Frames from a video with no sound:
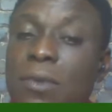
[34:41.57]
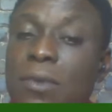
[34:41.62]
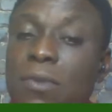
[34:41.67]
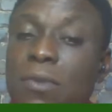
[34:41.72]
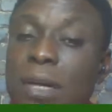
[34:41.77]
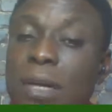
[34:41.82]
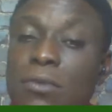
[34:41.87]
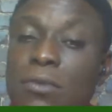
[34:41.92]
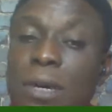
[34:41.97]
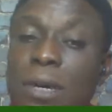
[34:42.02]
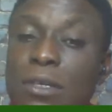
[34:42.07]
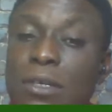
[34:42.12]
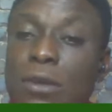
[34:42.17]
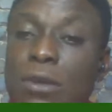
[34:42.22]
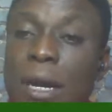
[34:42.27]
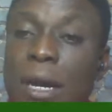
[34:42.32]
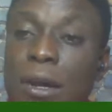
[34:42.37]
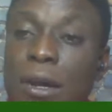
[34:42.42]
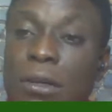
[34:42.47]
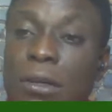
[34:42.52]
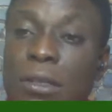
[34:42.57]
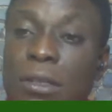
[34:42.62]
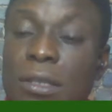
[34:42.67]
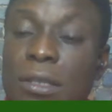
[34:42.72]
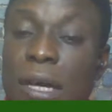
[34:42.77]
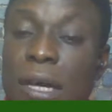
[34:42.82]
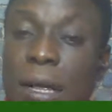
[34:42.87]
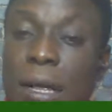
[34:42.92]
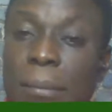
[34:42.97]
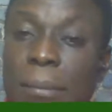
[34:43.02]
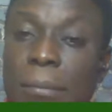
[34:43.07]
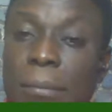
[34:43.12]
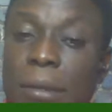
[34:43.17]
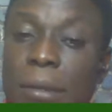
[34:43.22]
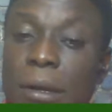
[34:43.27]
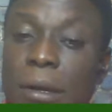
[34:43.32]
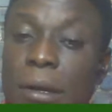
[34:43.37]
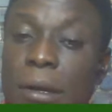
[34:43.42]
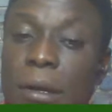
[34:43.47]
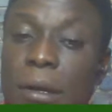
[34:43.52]
when you are not,
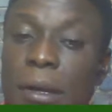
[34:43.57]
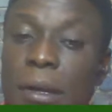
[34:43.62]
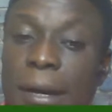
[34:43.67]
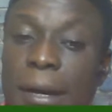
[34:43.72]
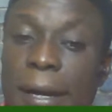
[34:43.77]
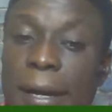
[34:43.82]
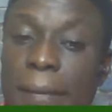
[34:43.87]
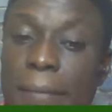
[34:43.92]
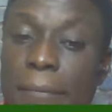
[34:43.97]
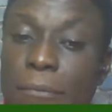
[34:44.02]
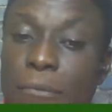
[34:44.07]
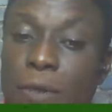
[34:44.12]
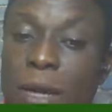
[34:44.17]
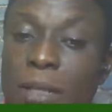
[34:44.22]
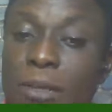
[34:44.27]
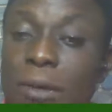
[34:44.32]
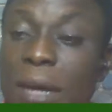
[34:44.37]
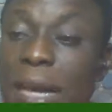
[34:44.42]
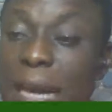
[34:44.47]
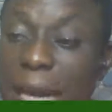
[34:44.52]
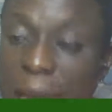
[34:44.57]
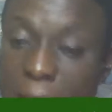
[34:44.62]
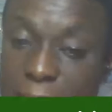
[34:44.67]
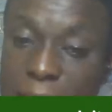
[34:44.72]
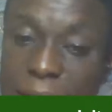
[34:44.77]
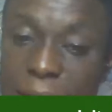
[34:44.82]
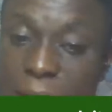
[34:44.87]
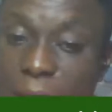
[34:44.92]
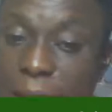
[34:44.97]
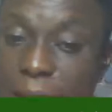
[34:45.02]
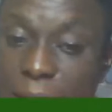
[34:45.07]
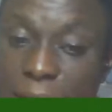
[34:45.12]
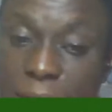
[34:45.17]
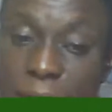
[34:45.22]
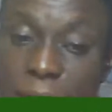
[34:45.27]
when you lack certain